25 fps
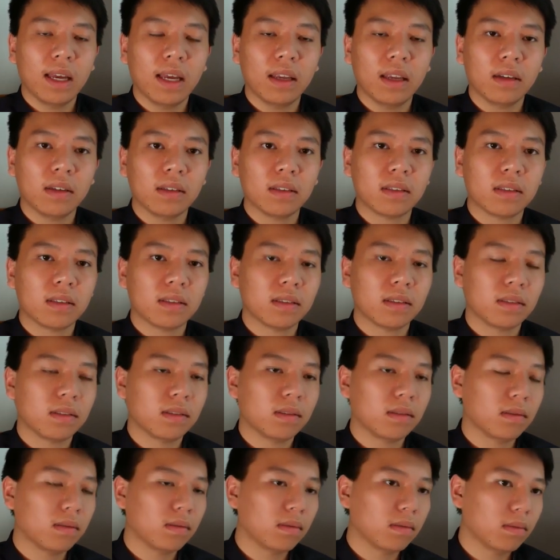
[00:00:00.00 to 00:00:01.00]
And
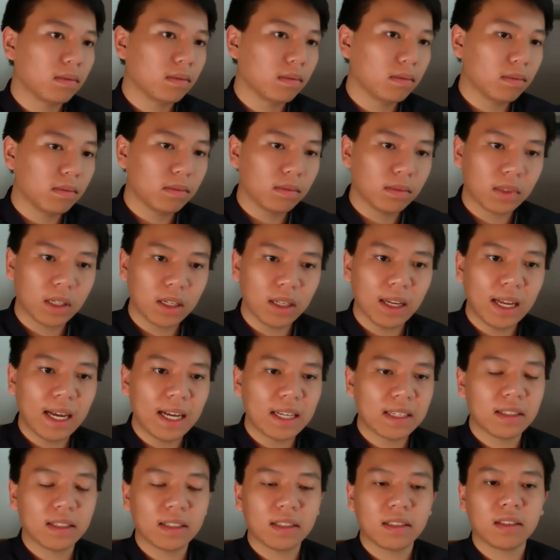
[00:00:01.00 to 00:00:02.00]

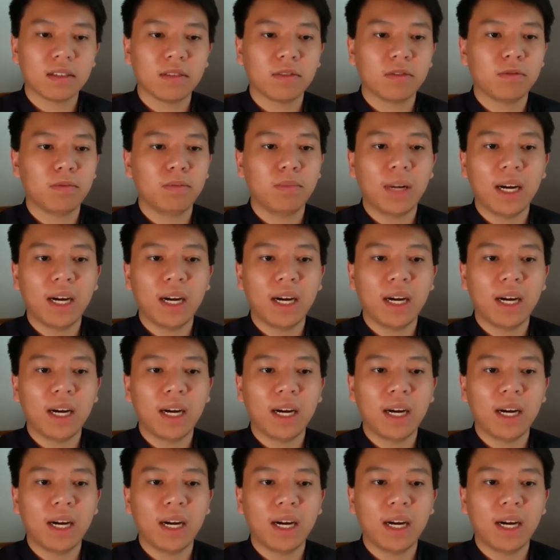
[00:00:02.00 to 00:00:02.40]
classics of